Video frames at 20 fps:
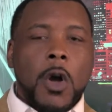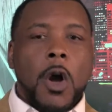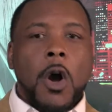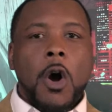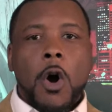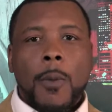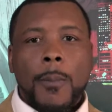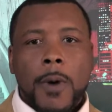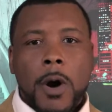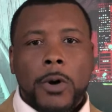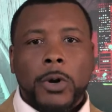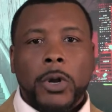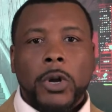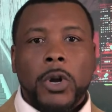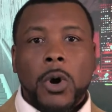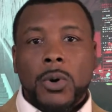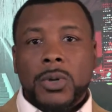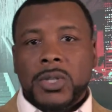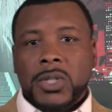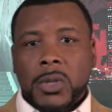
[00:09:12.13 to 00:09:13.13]
homeowner
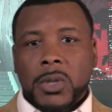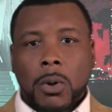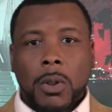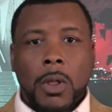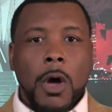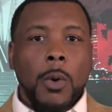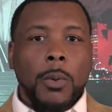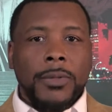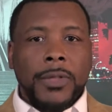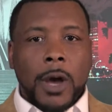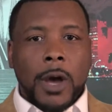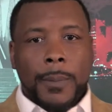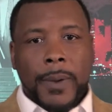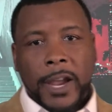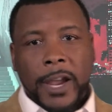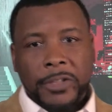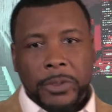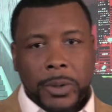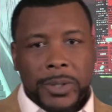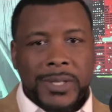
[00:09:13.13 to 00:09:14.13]
goes so long without
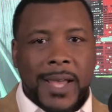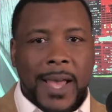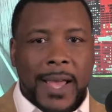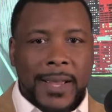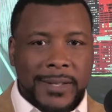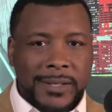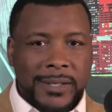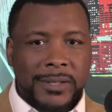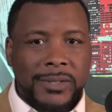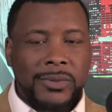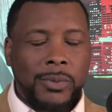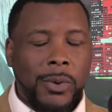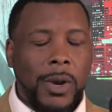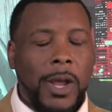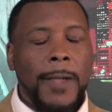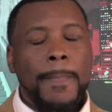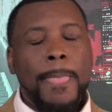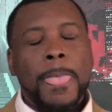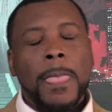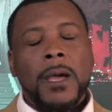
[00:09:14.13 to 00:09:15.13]
paying their taxes,
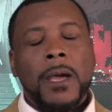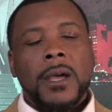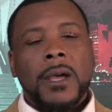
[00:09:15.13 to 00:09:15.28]
right?